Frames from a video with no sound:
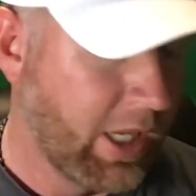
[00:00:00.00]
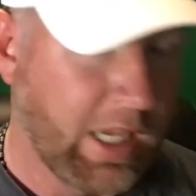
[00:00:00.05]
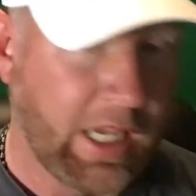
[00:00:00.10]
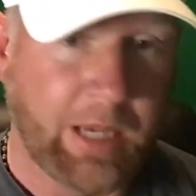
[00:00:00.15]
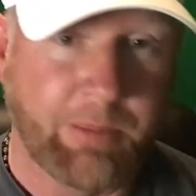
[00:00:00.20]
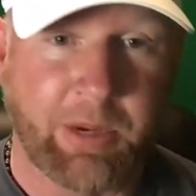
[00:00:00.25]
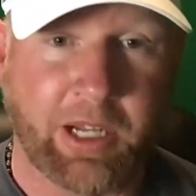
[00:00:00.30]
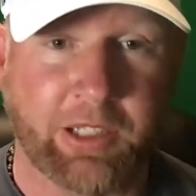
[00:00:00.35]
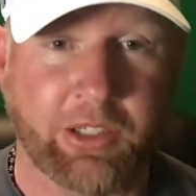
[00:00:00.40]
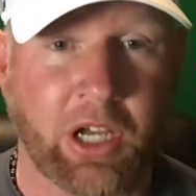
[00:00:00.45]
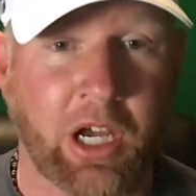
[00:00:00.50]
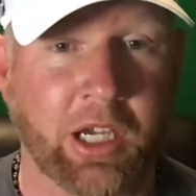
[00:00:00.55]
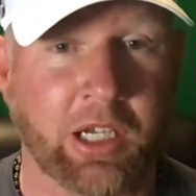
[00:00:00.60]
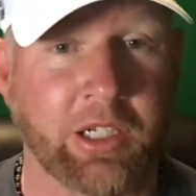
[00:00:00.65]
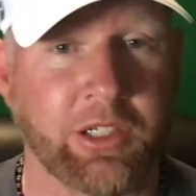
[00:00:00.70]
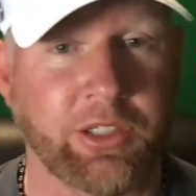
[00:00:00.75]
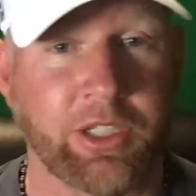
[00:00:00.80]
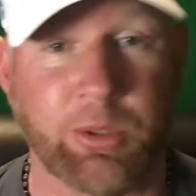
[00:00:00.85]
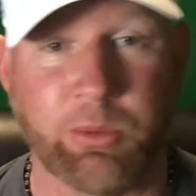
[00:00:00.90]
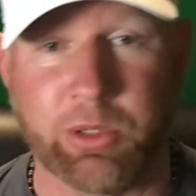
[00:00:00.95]
Am I talking to
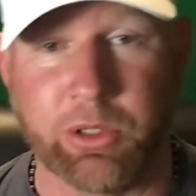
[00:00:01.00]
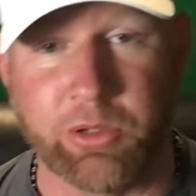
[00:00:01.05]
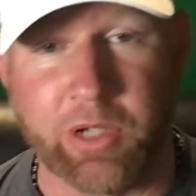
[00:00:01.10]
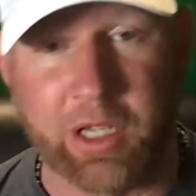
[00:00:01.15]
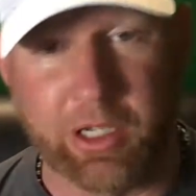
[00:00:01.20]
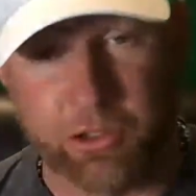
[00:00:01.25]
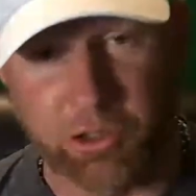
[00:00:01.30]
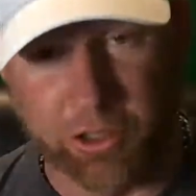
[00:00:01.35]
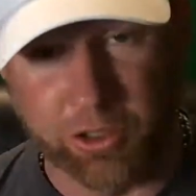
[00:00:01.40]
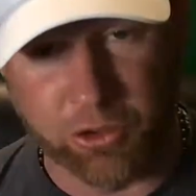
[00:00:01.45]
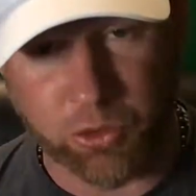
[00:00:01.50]
someone who entered in